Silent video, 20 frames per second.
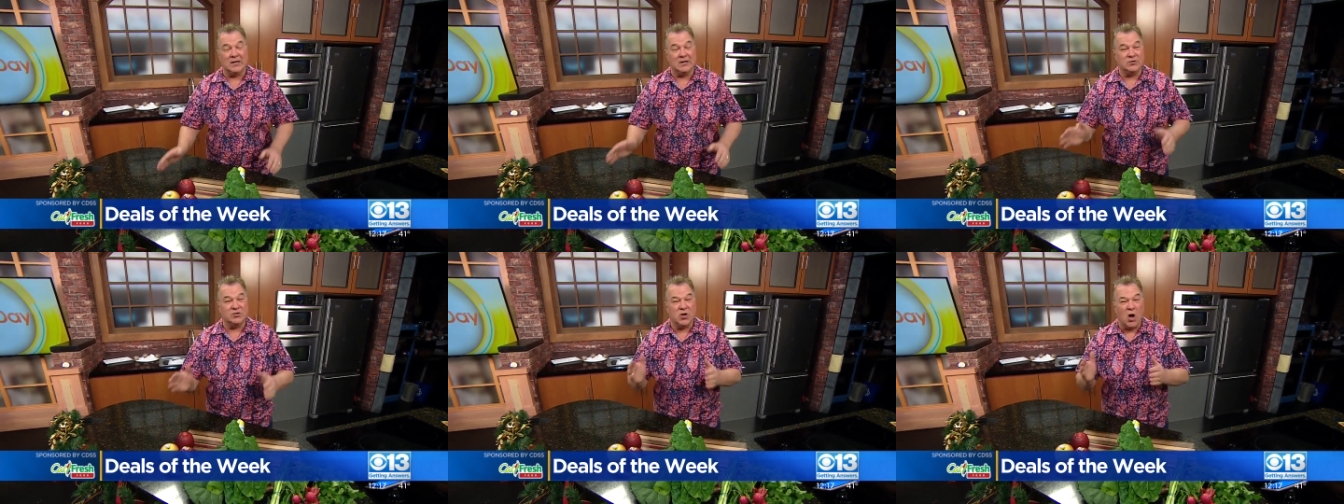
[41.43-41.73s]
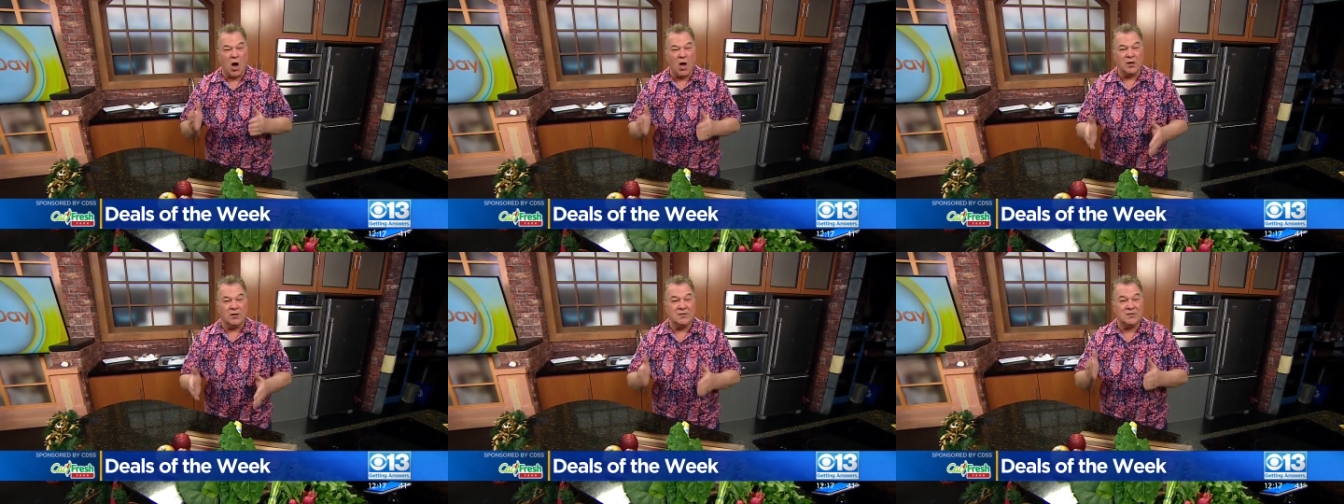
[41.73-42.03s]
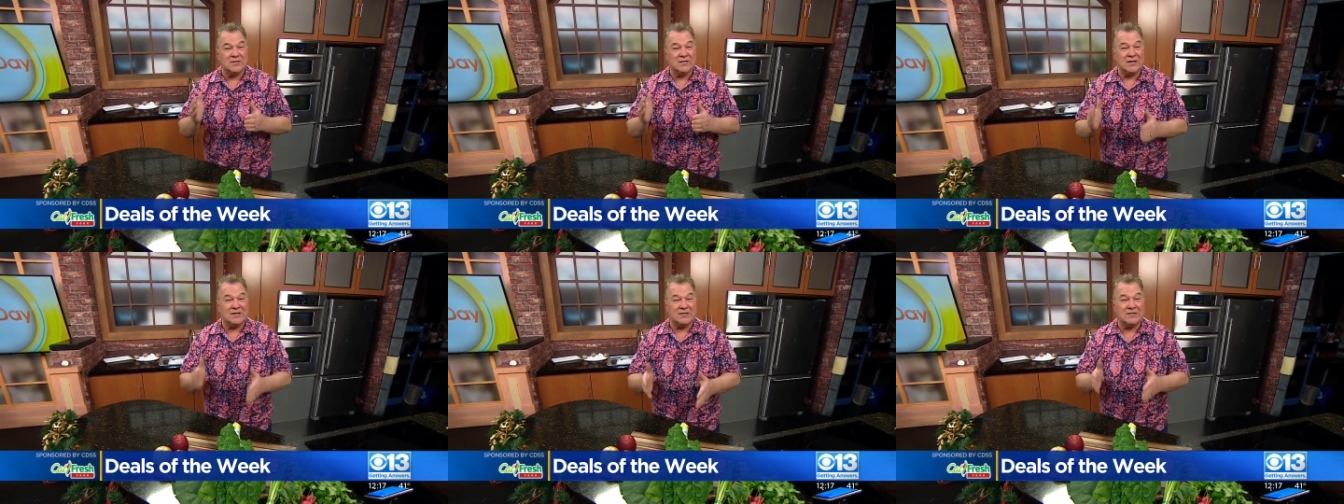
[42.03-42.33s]

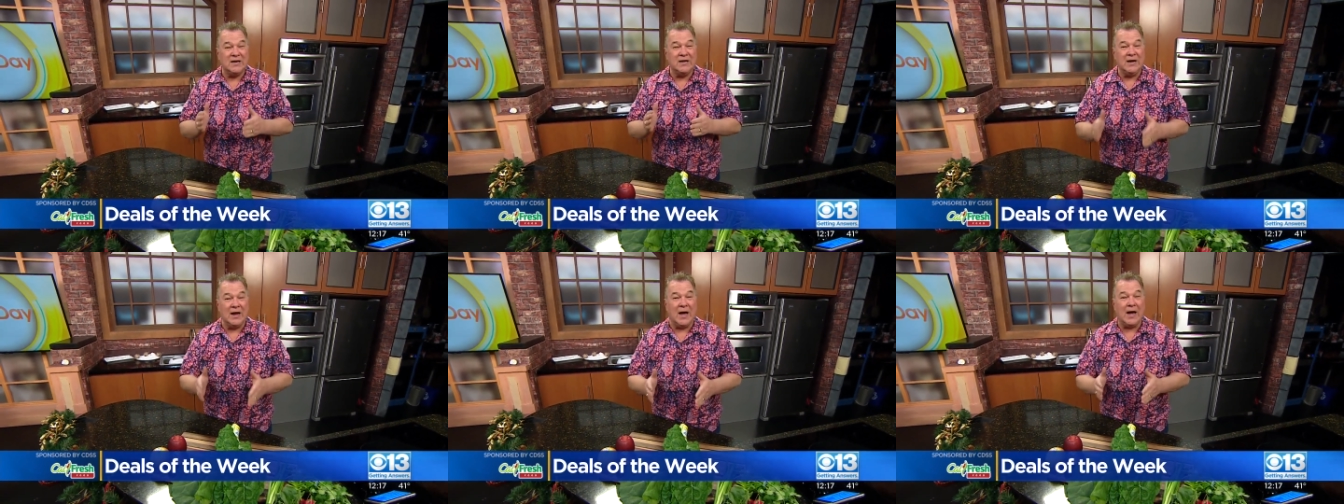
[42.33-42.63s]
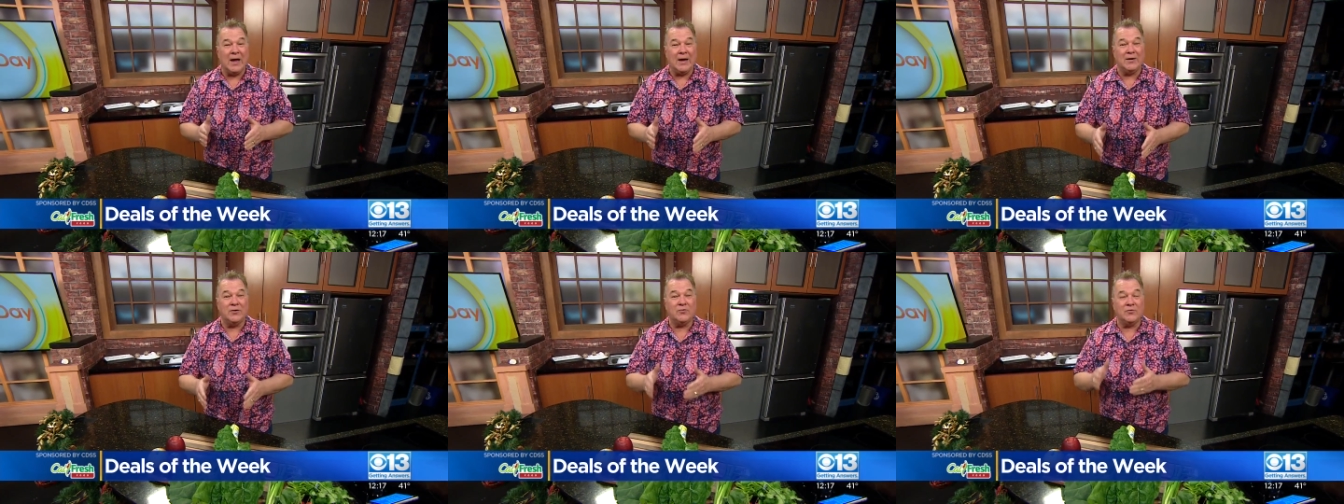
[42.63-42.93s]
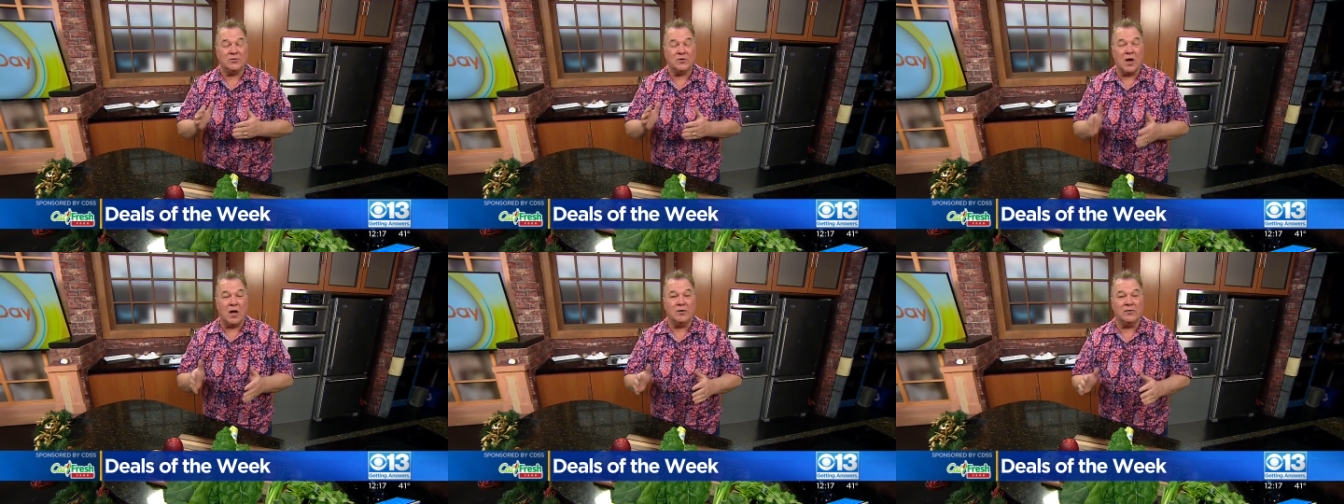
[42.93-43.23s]
$1.69 to
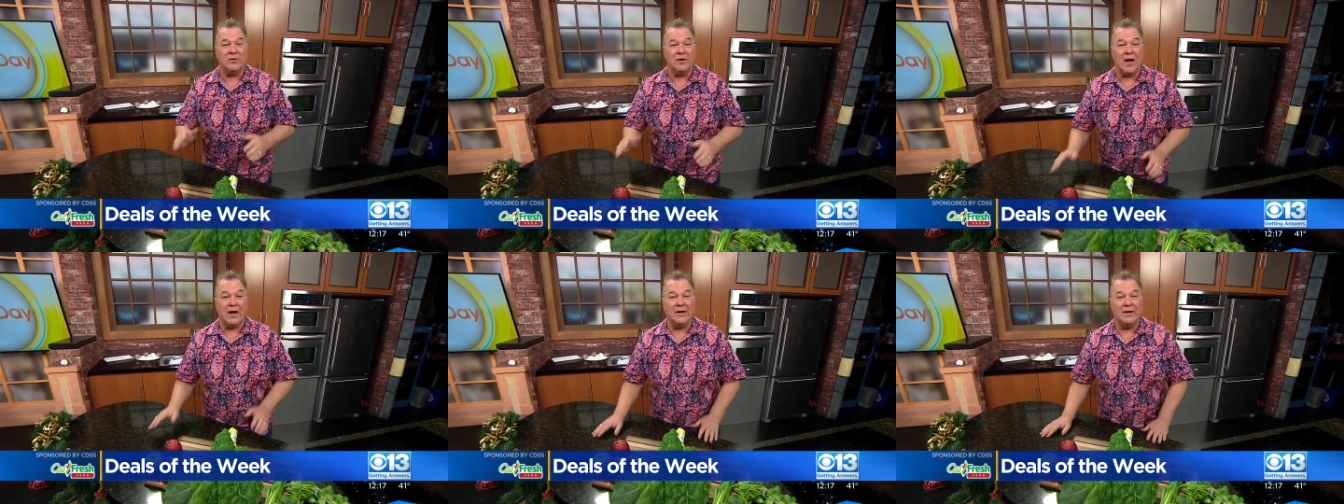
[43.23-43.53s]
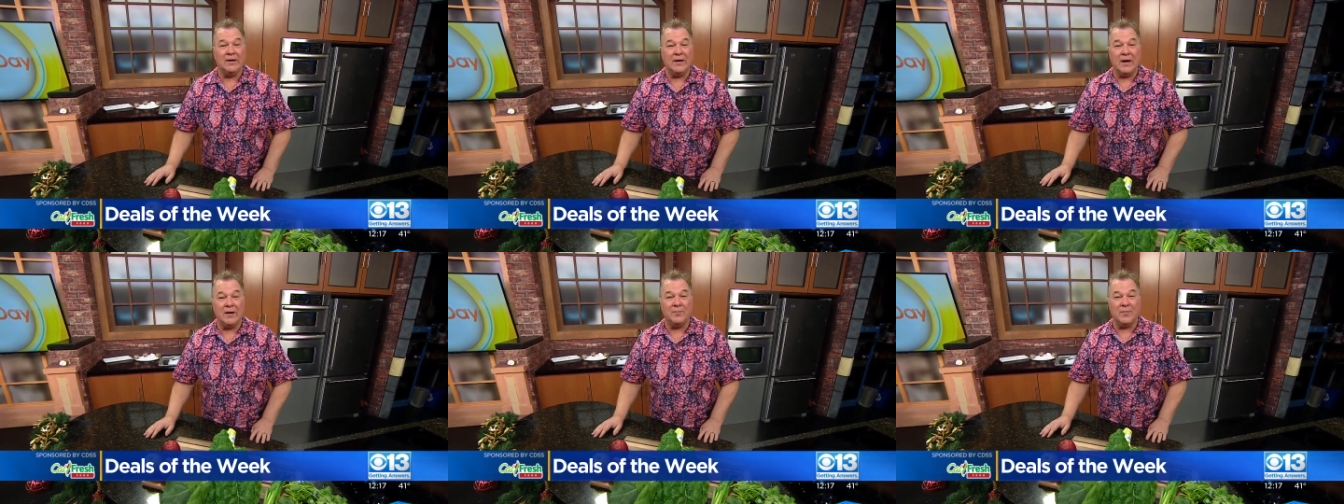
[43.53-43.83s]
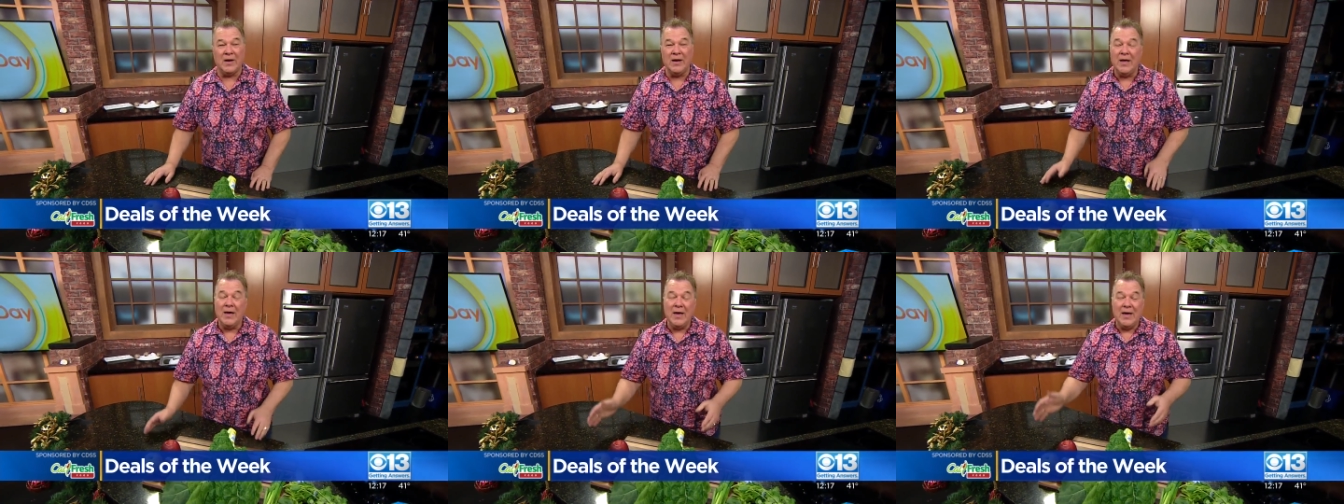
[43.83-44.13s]
$1.99 a
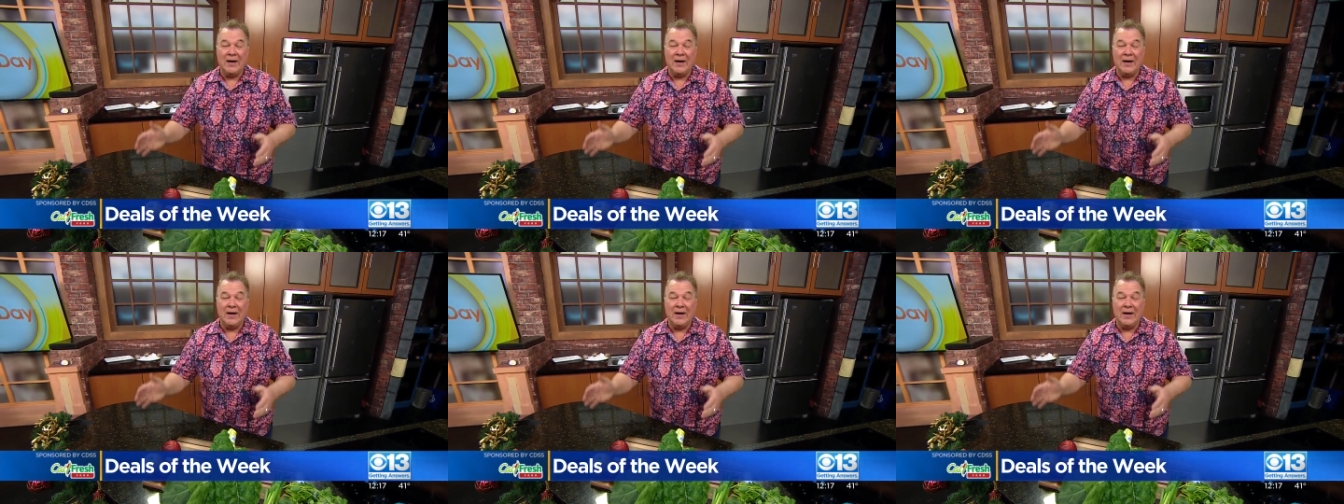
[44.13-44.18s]
pound.